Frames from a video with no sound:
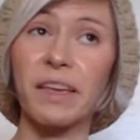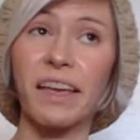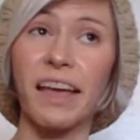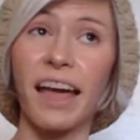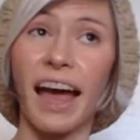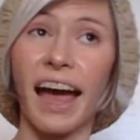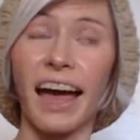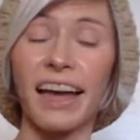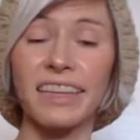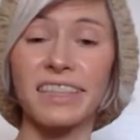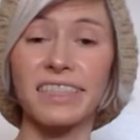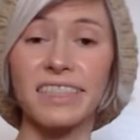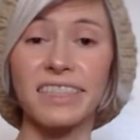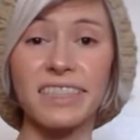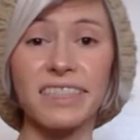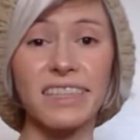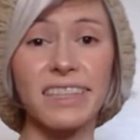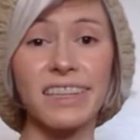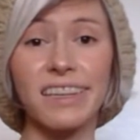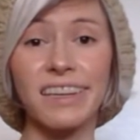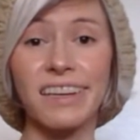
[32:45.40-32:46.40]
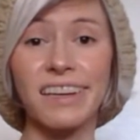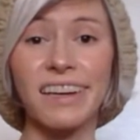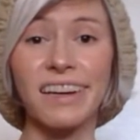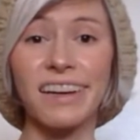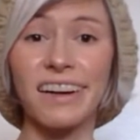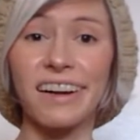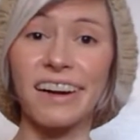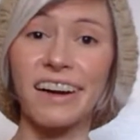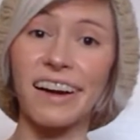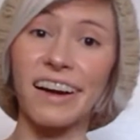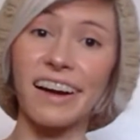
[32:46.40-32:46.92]
has
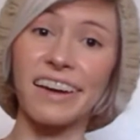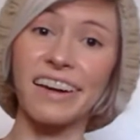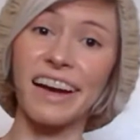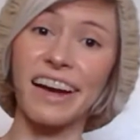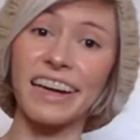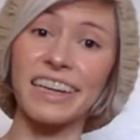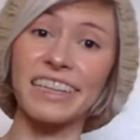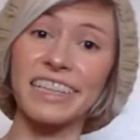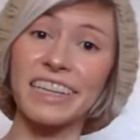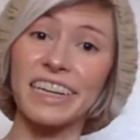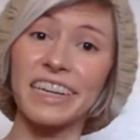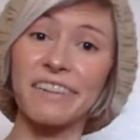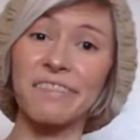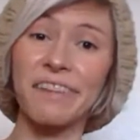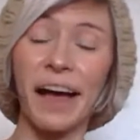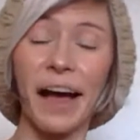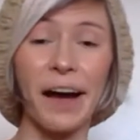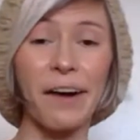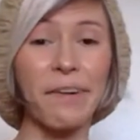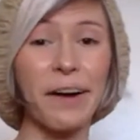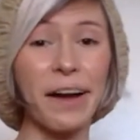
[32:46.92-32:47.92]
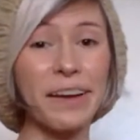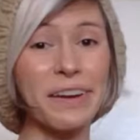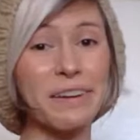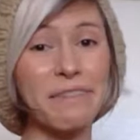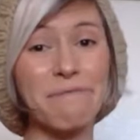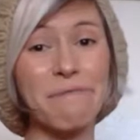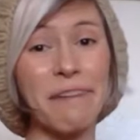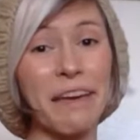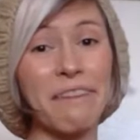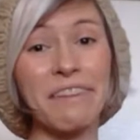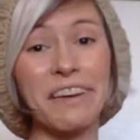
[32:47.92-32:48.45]
an idea of how I
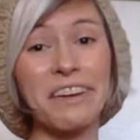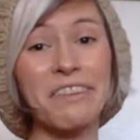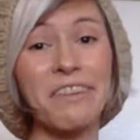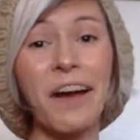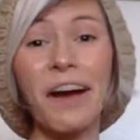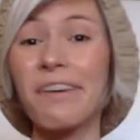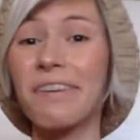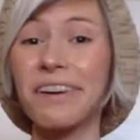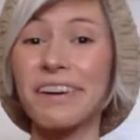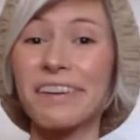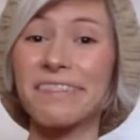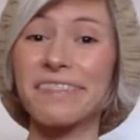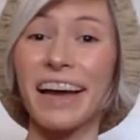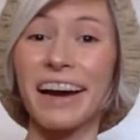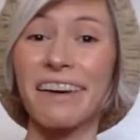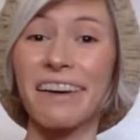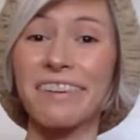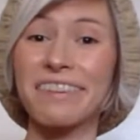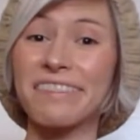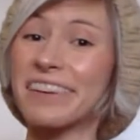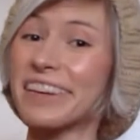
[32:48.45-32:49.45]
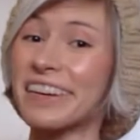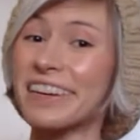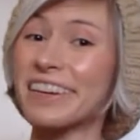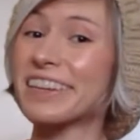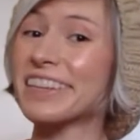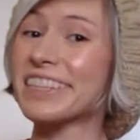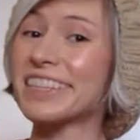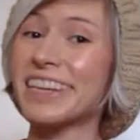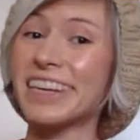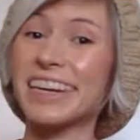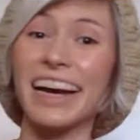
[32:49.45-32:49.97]
could maybe grow, or if that would be a
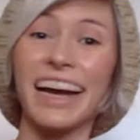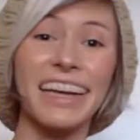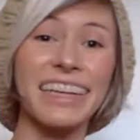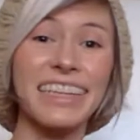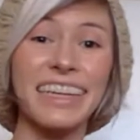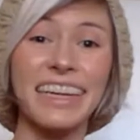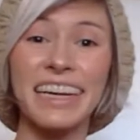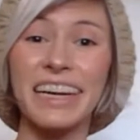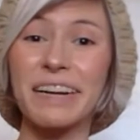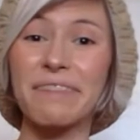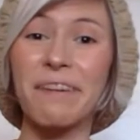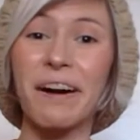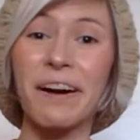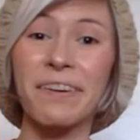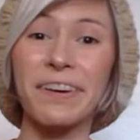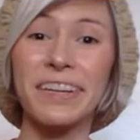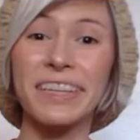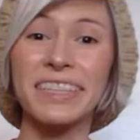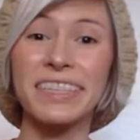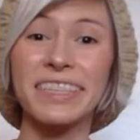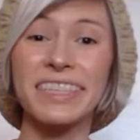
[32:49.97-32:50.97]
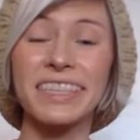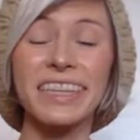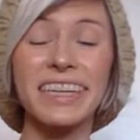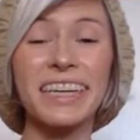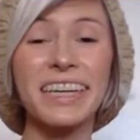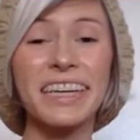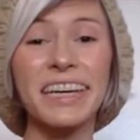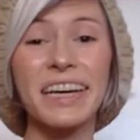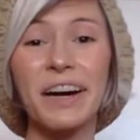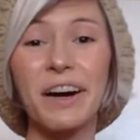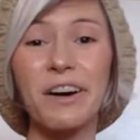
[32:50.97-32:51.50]
good idea, I'm always
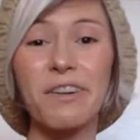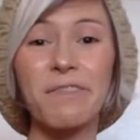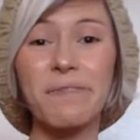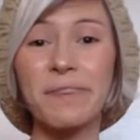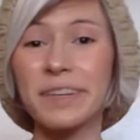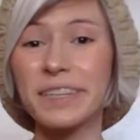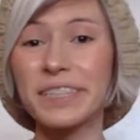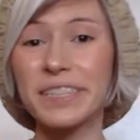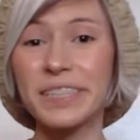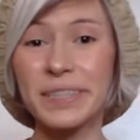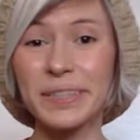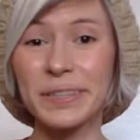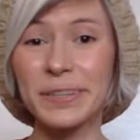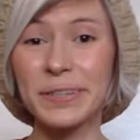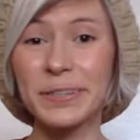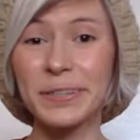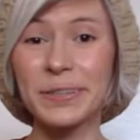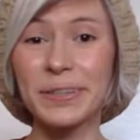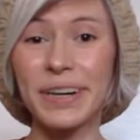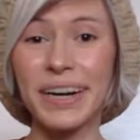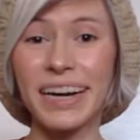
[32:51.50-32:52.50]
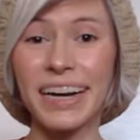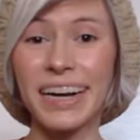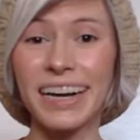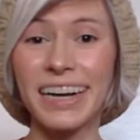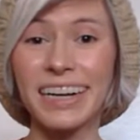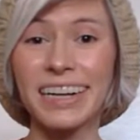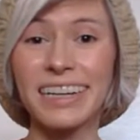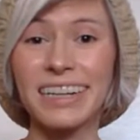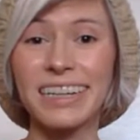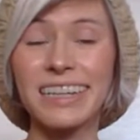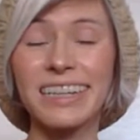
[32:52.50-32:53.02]
open to
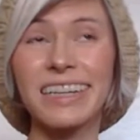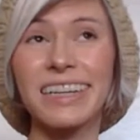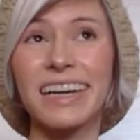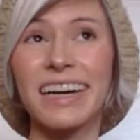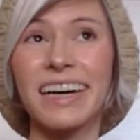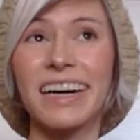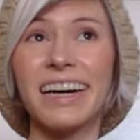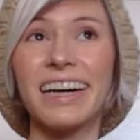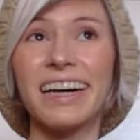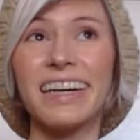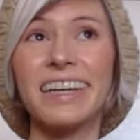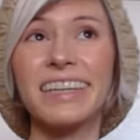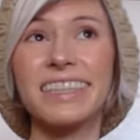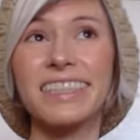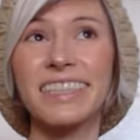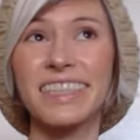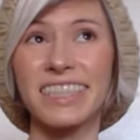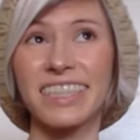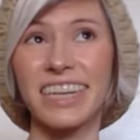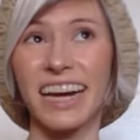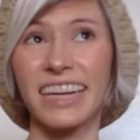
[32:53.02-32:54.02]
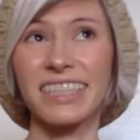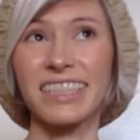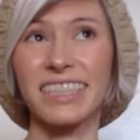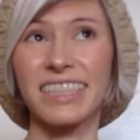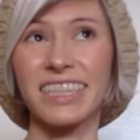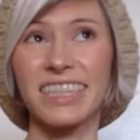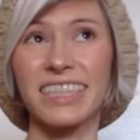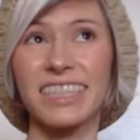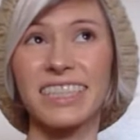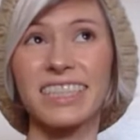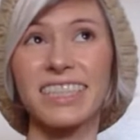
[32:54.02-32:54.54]

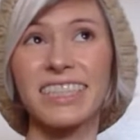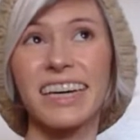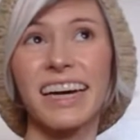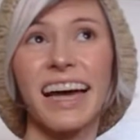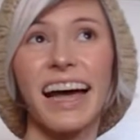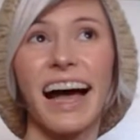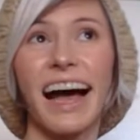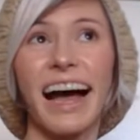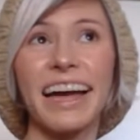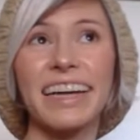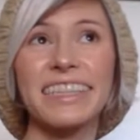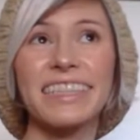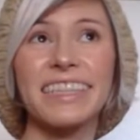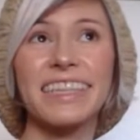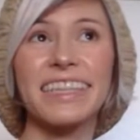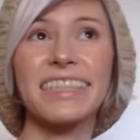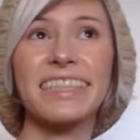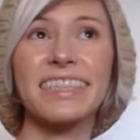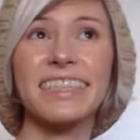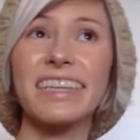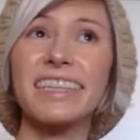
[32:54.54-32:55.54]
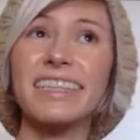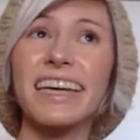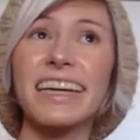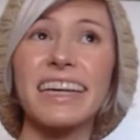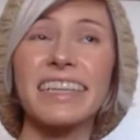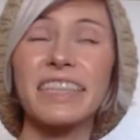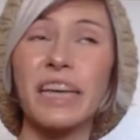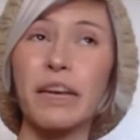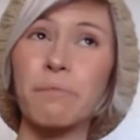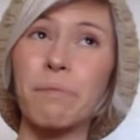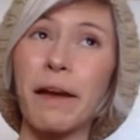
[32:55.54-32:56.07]
suggestions. I just, because like
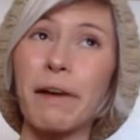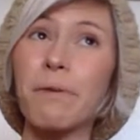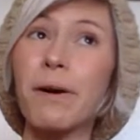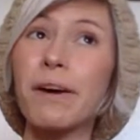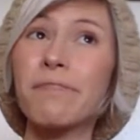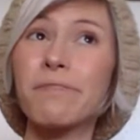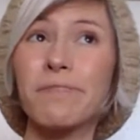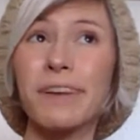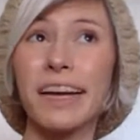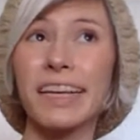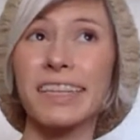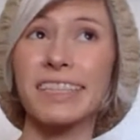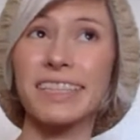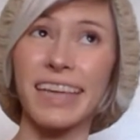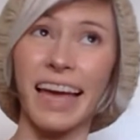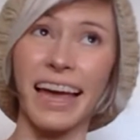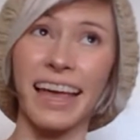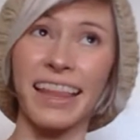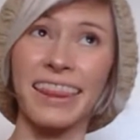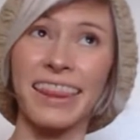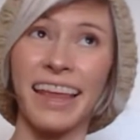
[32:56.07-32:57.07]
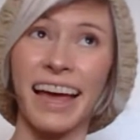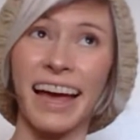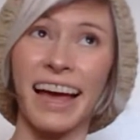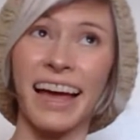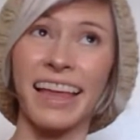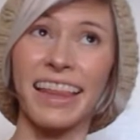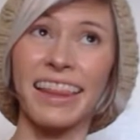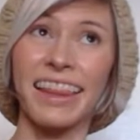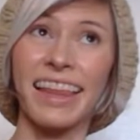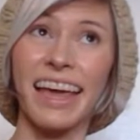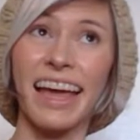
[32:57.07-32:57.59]
I said, my one friend said
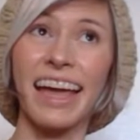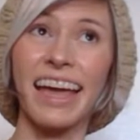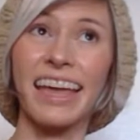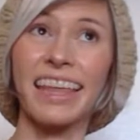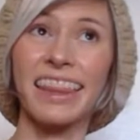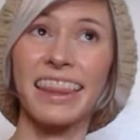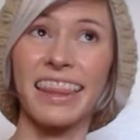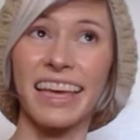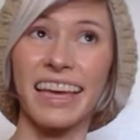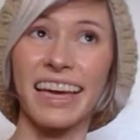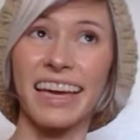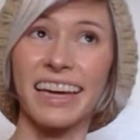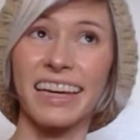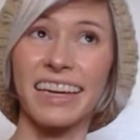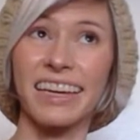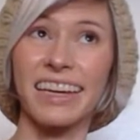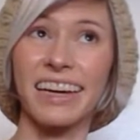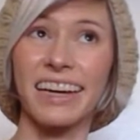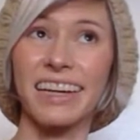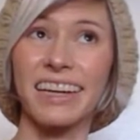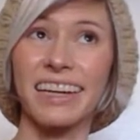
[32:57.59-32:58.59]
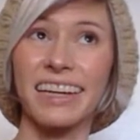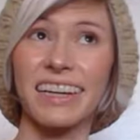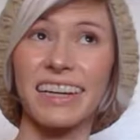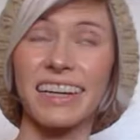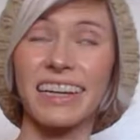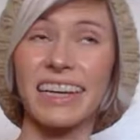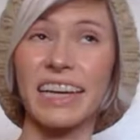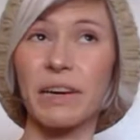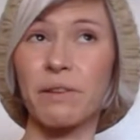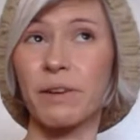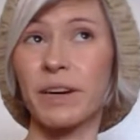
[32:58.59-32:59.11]
that they think
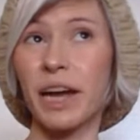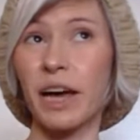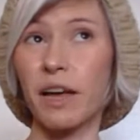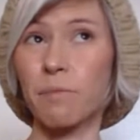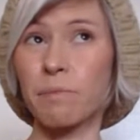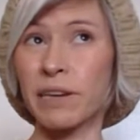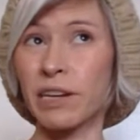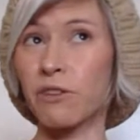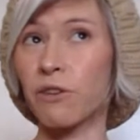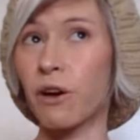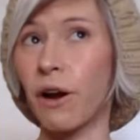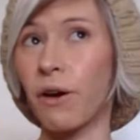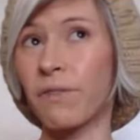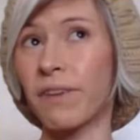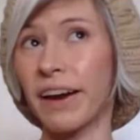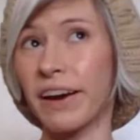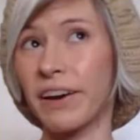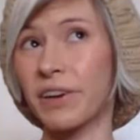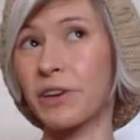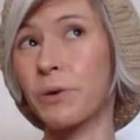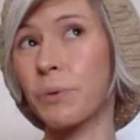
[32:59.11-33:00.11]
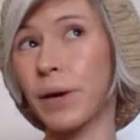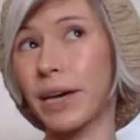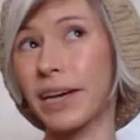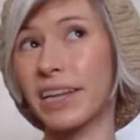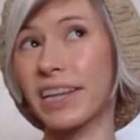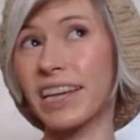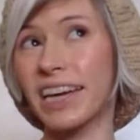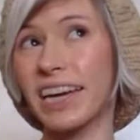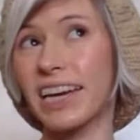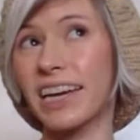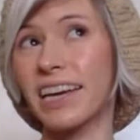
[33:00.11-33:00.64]
it would help me grow very
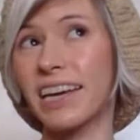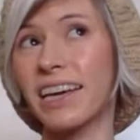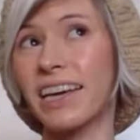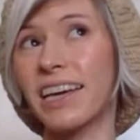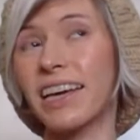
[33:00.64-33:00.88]
quickly.